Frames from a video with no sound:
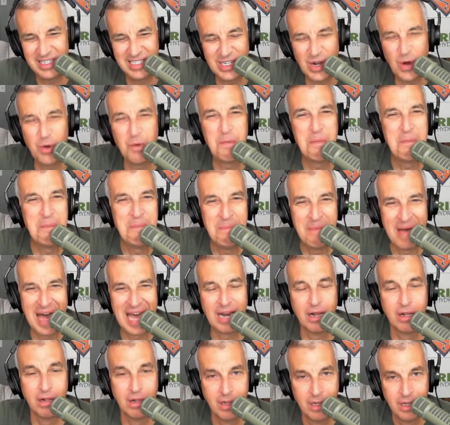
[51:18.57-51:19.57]
don't
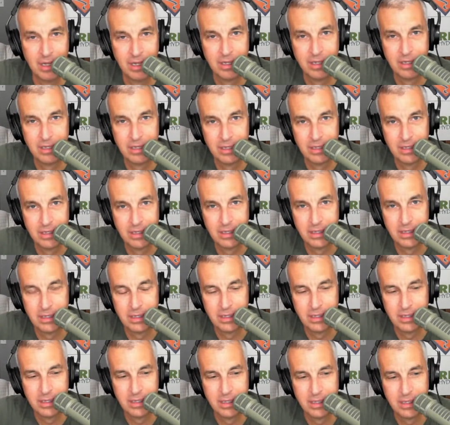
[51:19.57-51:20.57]
meddle.
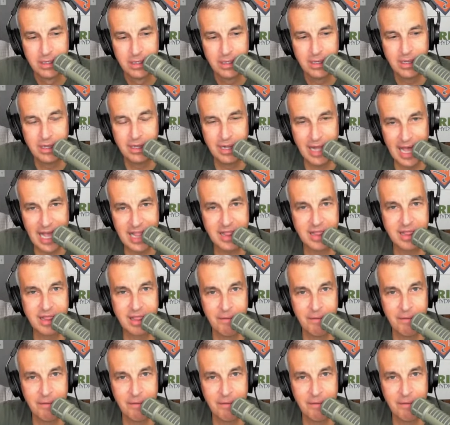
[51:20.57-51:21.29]
Let